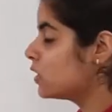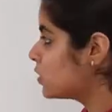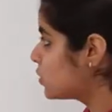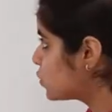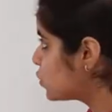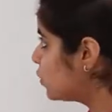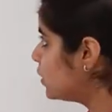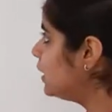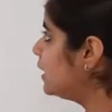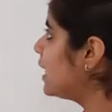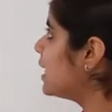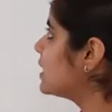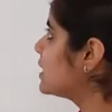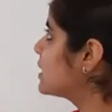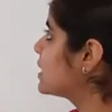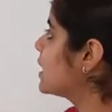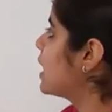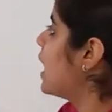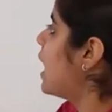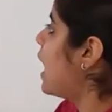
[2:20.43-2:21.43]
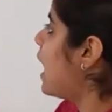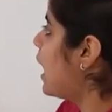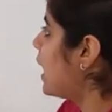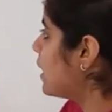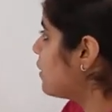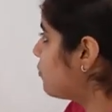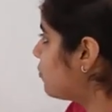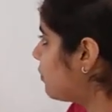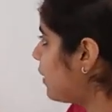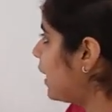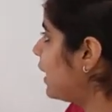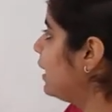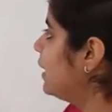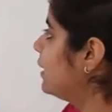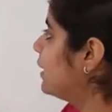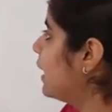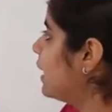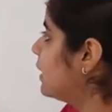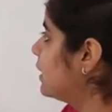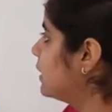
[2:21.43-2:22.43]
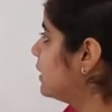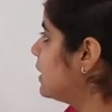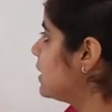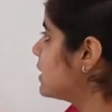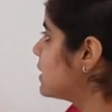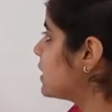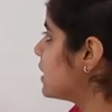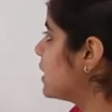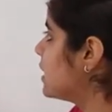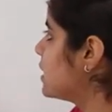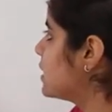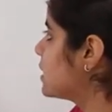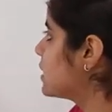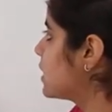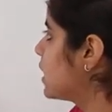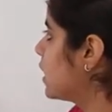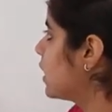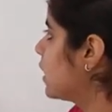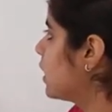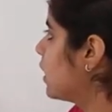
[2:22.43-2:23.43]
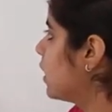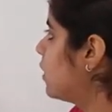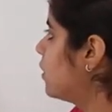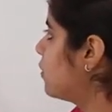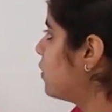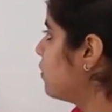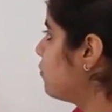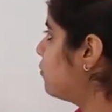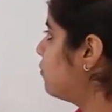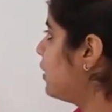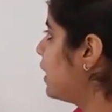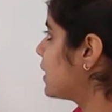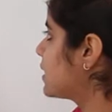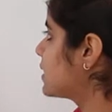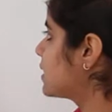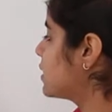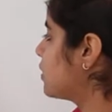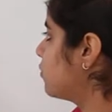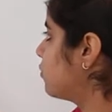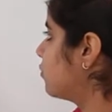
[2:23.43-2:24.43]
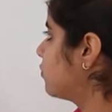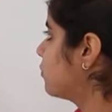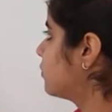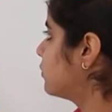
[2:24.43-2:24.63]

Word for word: So yes, I find that this is reflexive.